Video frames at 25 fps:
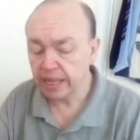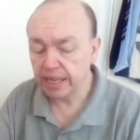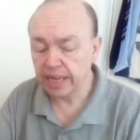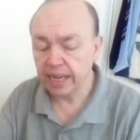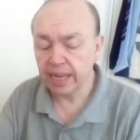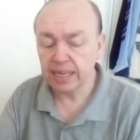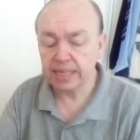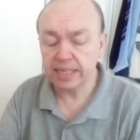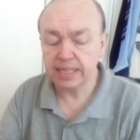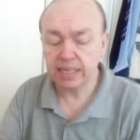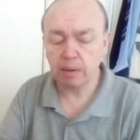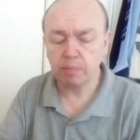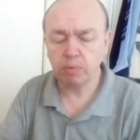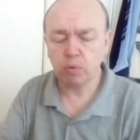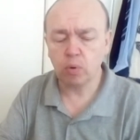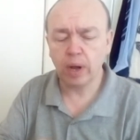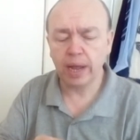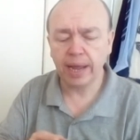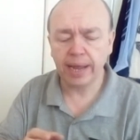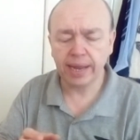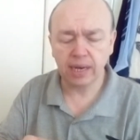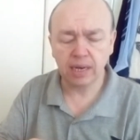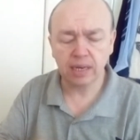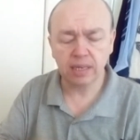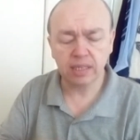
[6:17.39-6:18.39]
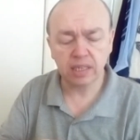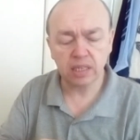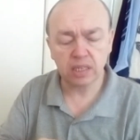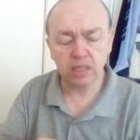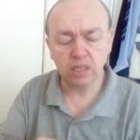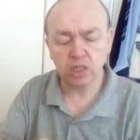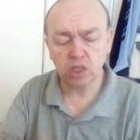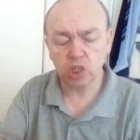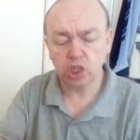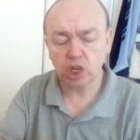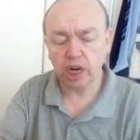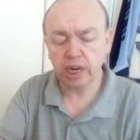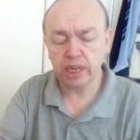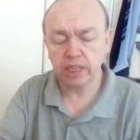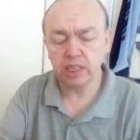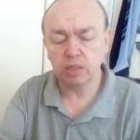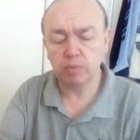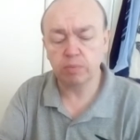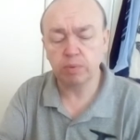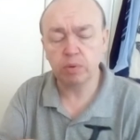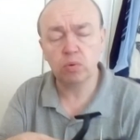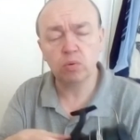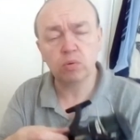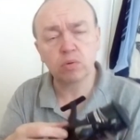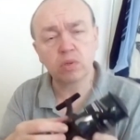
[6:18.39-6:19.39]
Yeah, double handle is
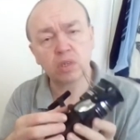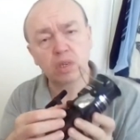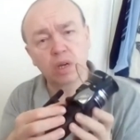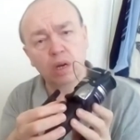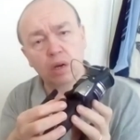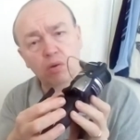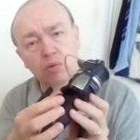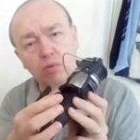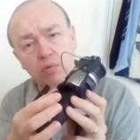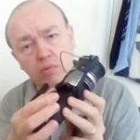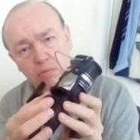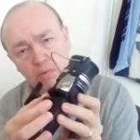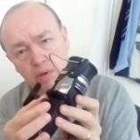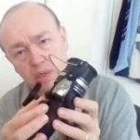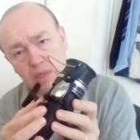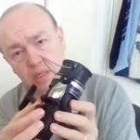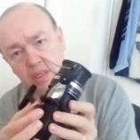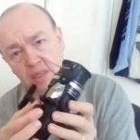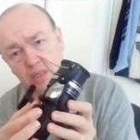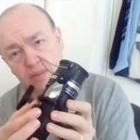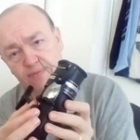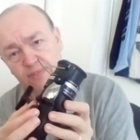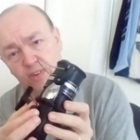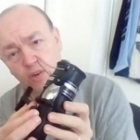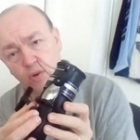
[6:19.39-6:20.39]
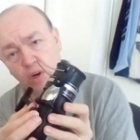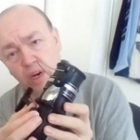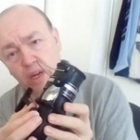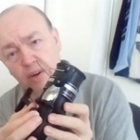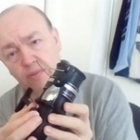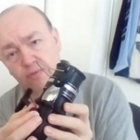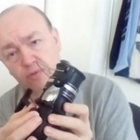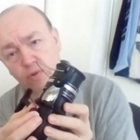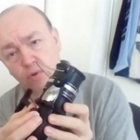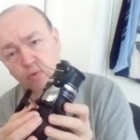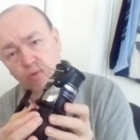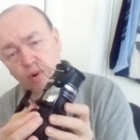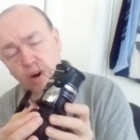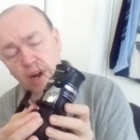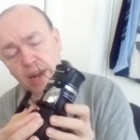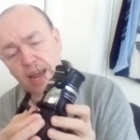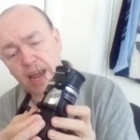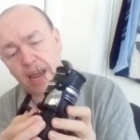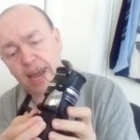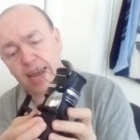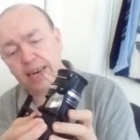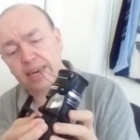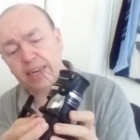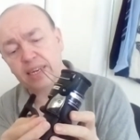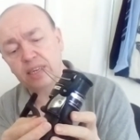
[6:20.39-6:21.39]
interchangeable. So if you're left or
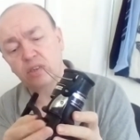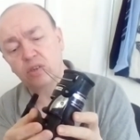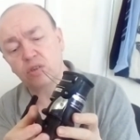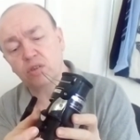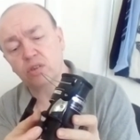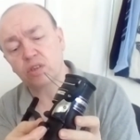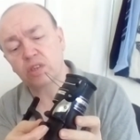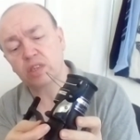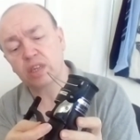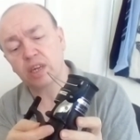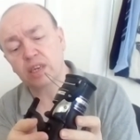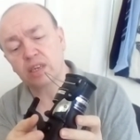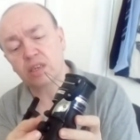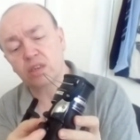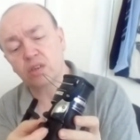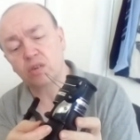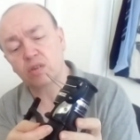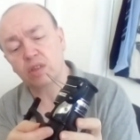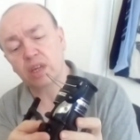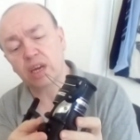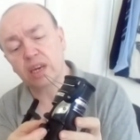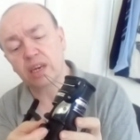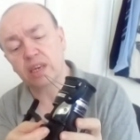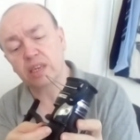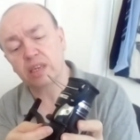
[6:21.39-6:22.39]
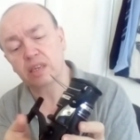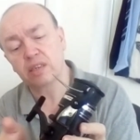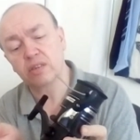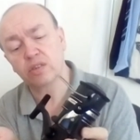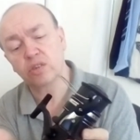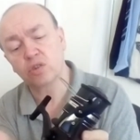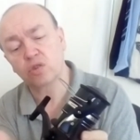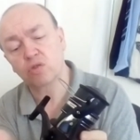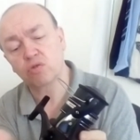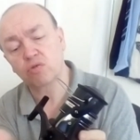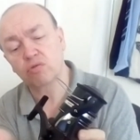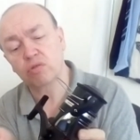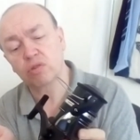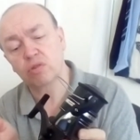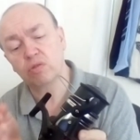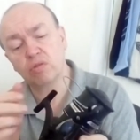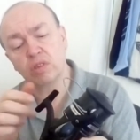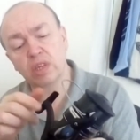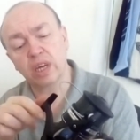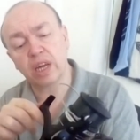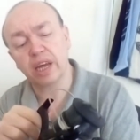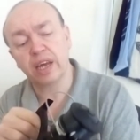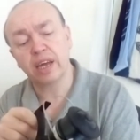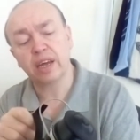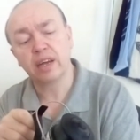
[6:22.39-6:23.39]
right handed, you just undo that little
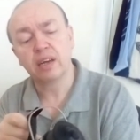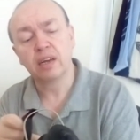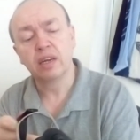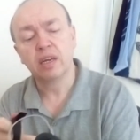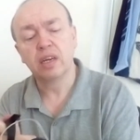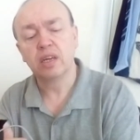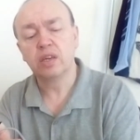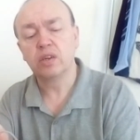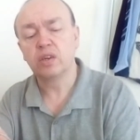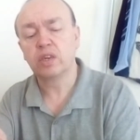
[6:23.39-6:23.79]
screw there.